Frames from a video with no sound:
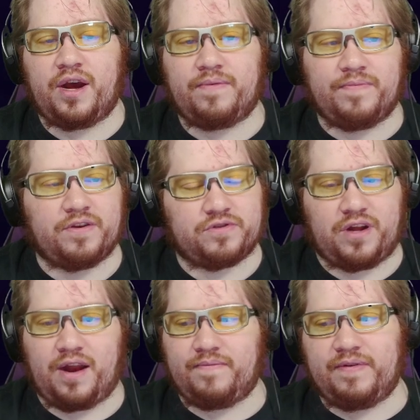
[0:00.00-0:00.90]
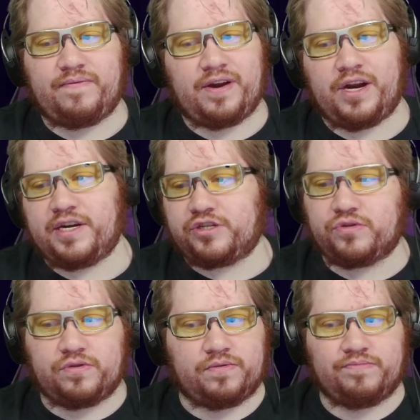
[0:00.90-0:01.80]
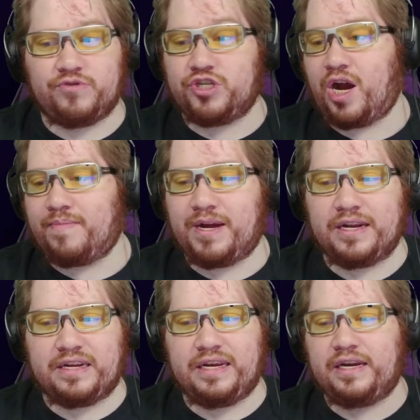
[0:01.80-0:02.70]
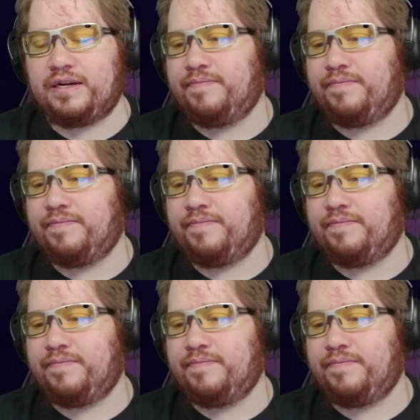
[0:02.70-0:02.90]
there's a lot of it, financial, job hunting,